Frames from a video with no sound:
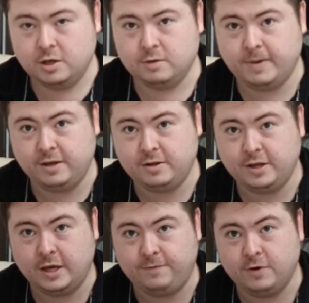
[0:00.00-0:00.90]
So
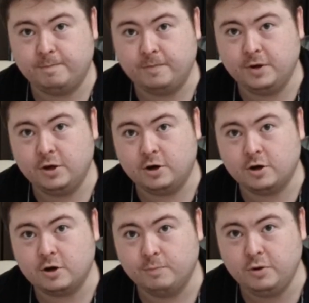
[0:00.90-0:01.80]
basically, if your,
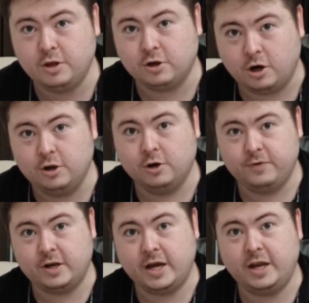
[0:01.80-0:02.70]
your computer's on
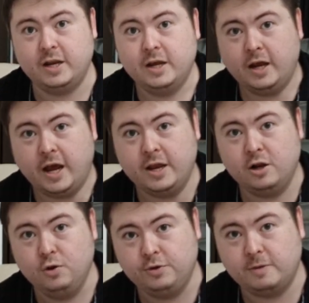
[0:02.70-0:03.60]
overnight and it
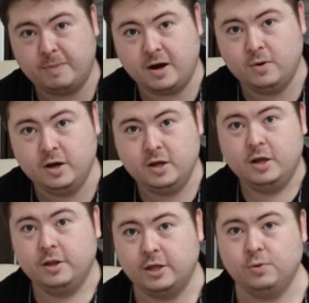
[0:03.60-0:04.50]
loses power,
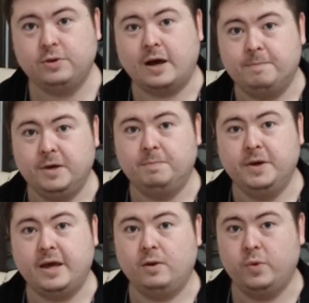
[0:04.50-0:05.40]
this will start
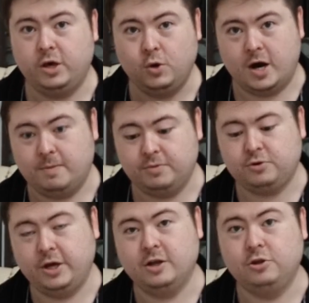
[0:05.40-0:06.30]
beeping and wake you up
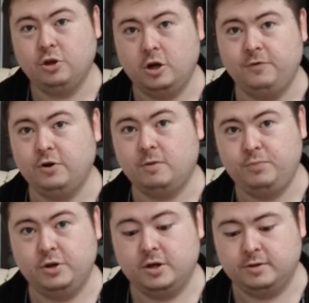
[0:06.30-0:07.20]
so you can turn off your
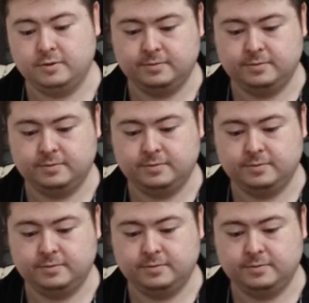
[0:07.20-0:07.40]
computer.